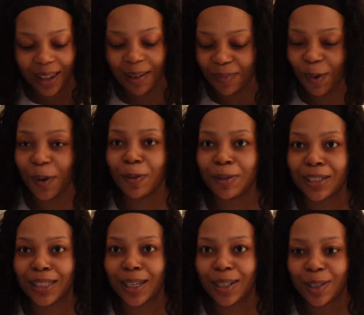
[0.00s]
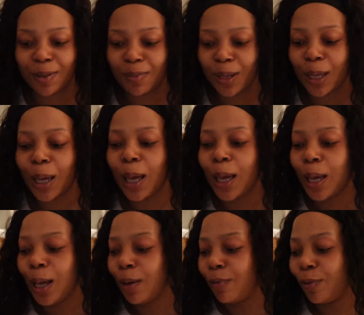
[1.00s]
i'm the one who decided to be
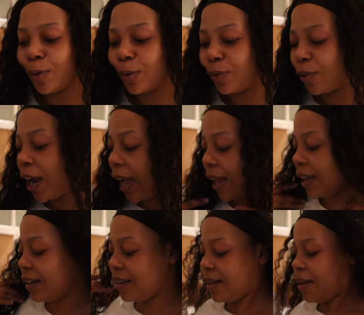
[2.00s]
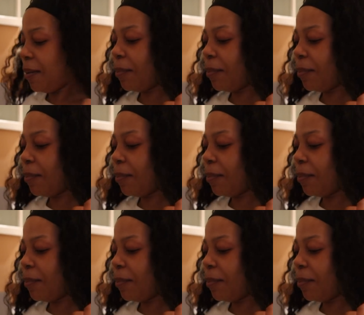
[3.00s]
frugal friend.